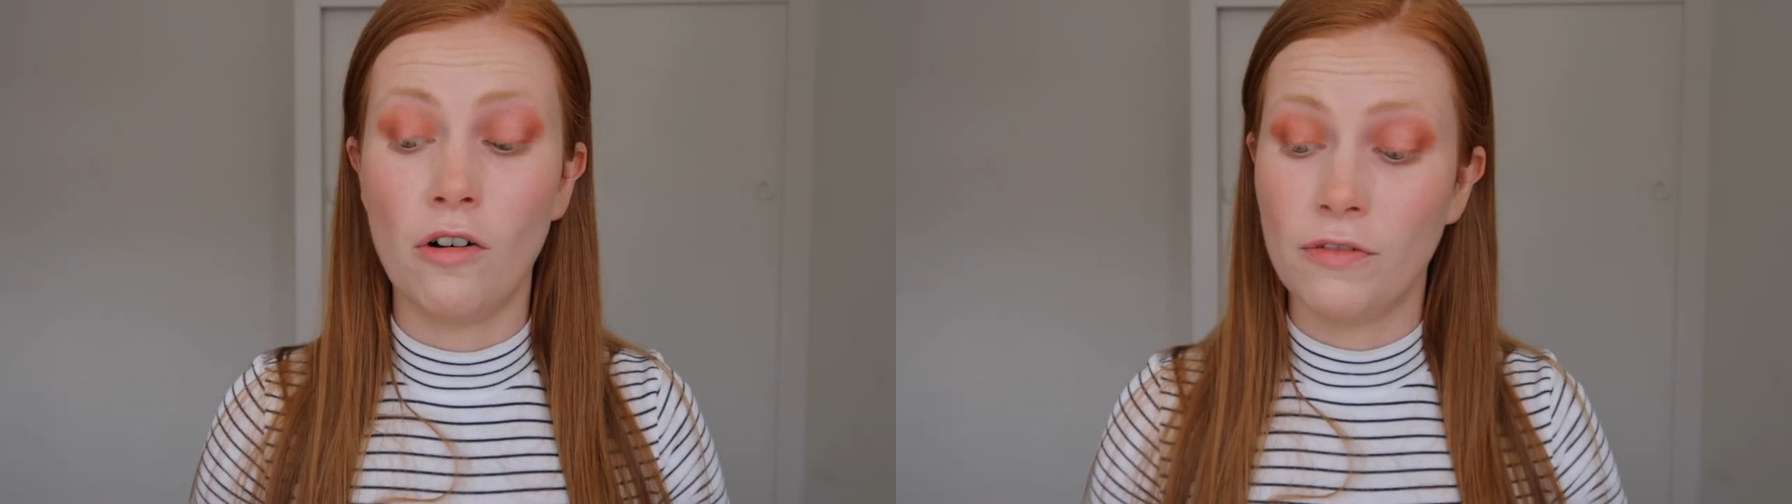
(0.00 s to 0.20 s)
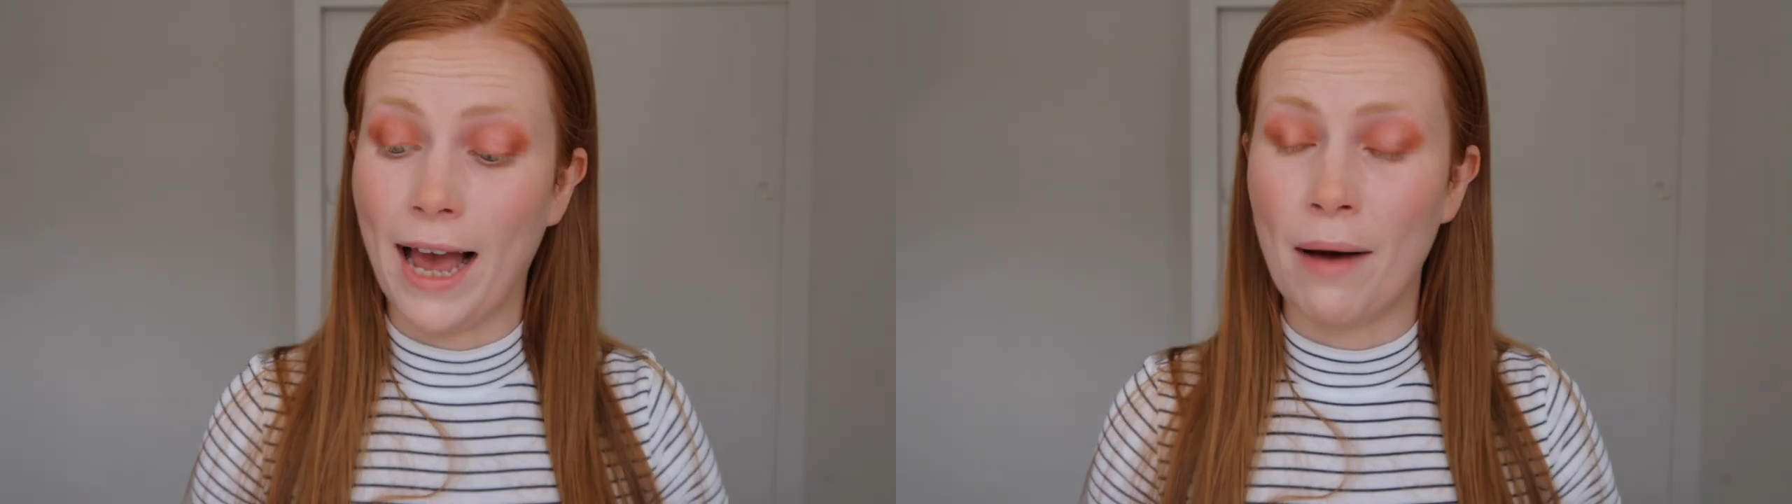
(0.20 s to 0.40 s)

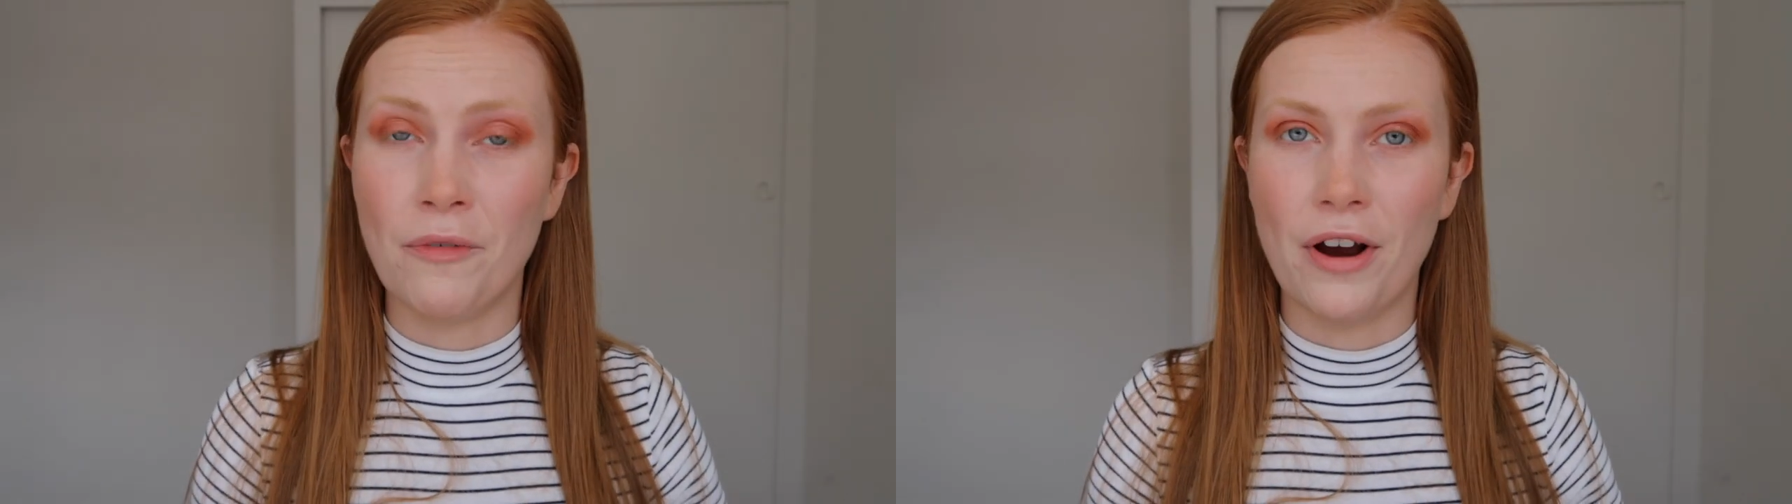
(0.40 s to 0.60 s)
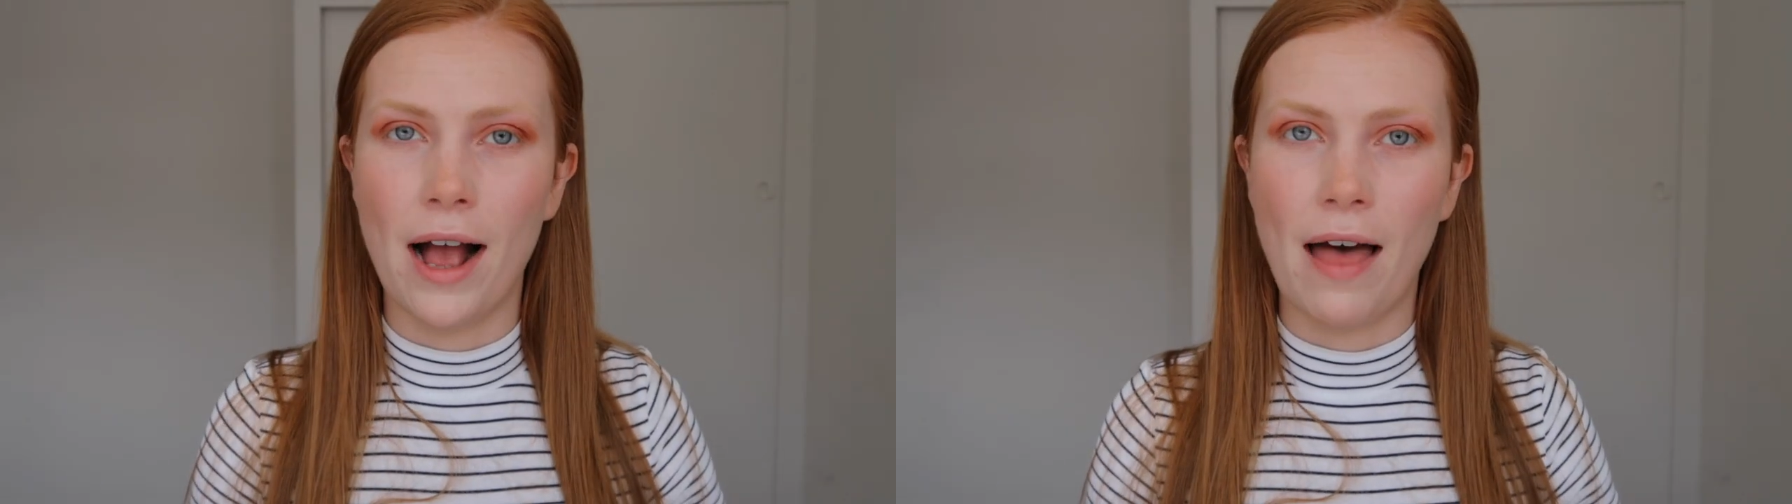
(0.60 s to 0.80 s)
off
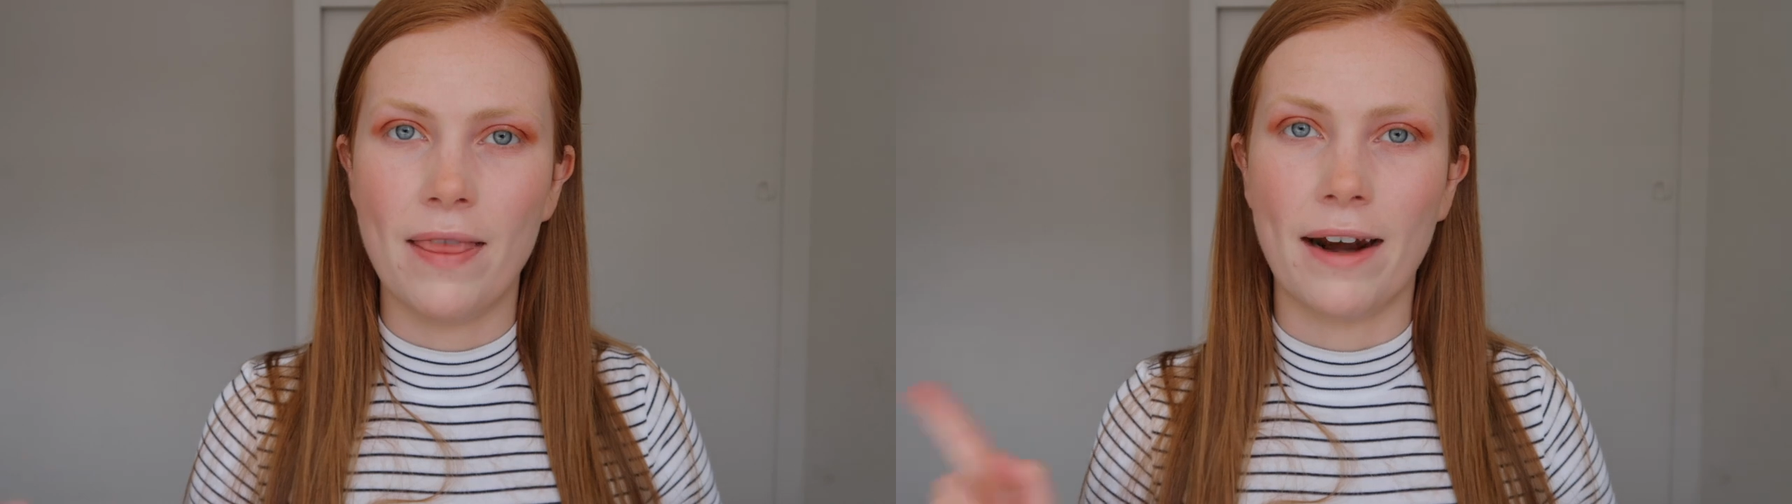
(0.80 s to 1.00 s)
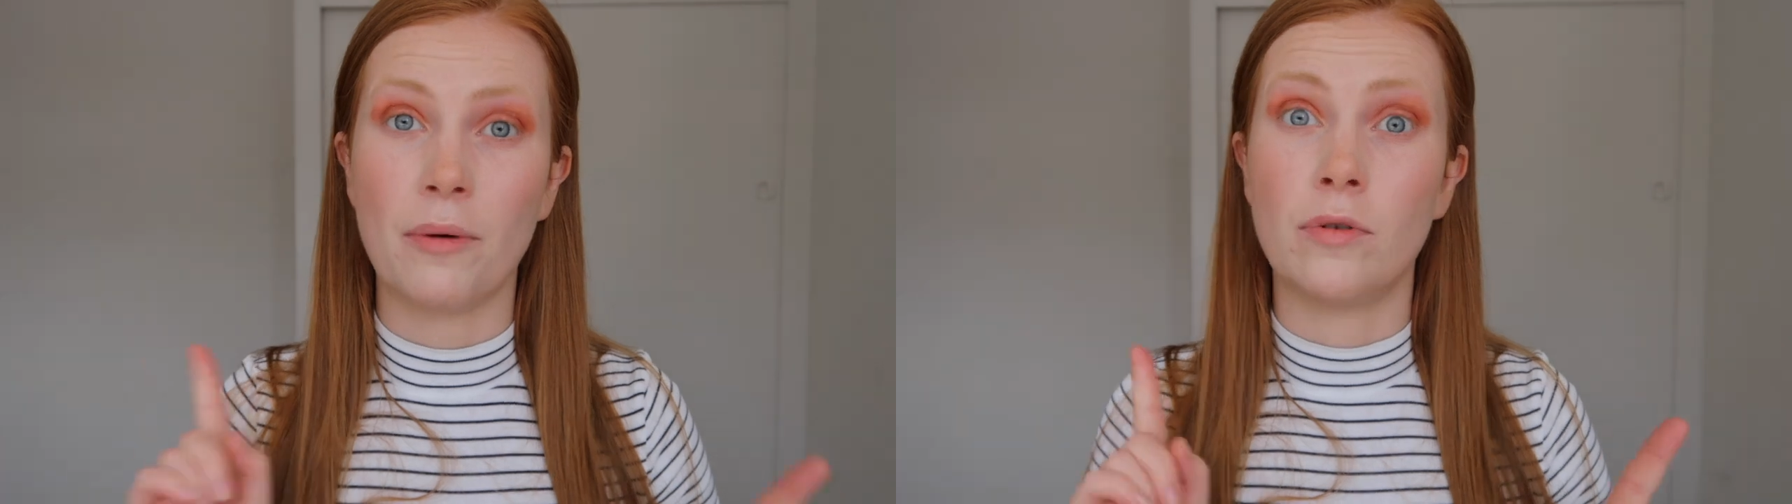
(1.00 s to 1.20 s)
camera
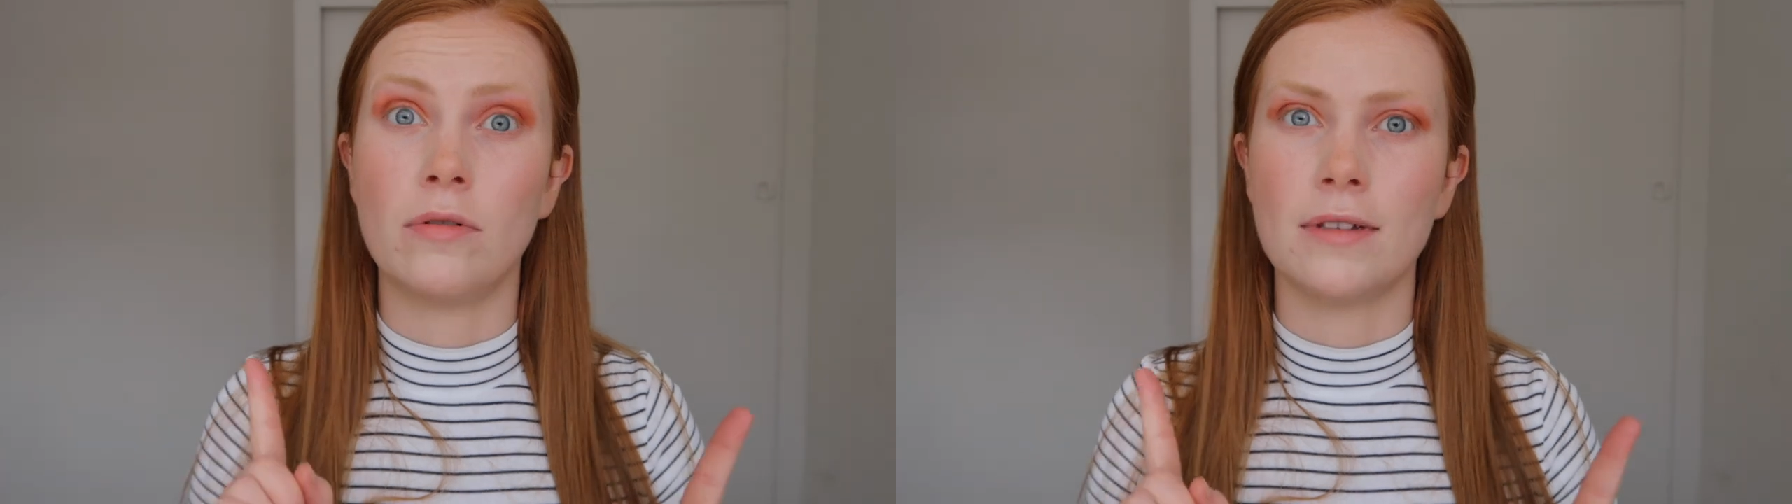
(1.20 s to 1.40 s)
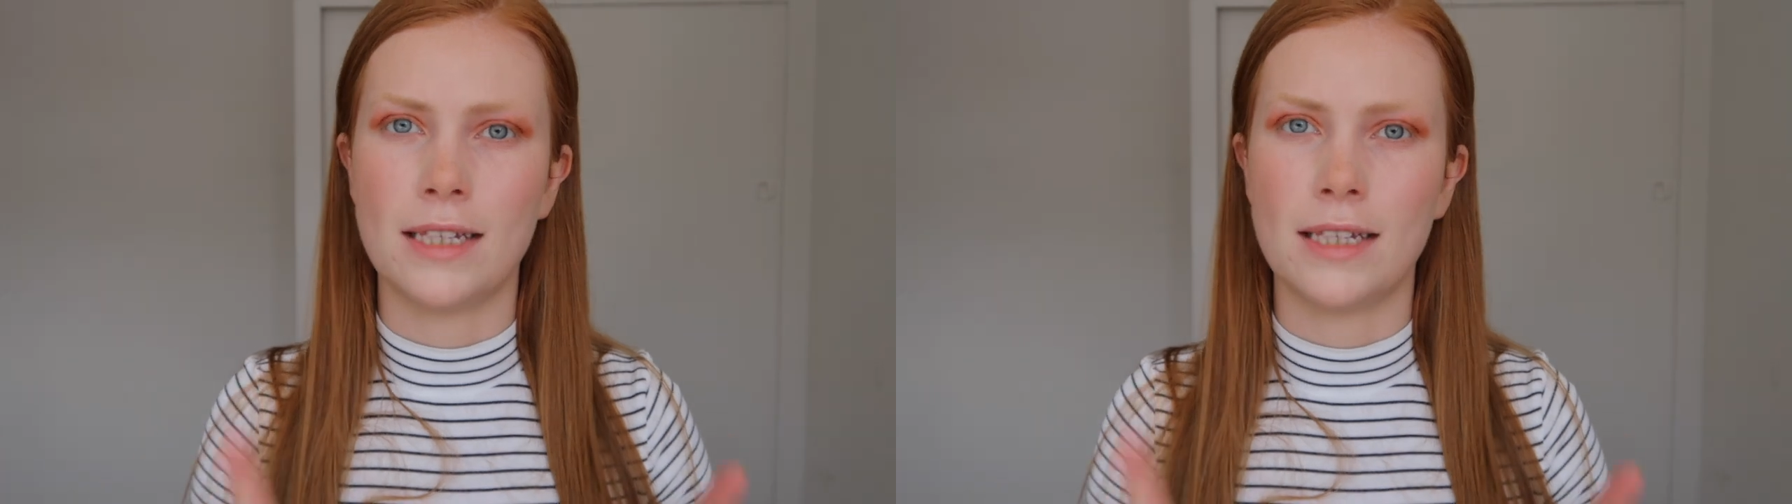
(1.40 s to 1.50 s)
and then I will